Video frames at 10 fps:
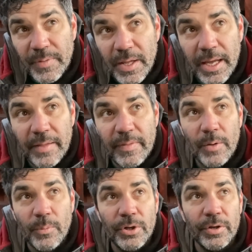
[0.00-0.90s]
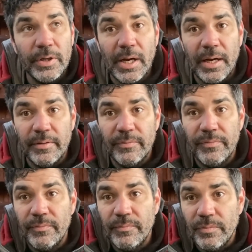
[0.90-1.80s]
And they were kind of
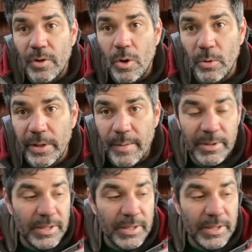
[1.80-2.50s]
the whole gamut.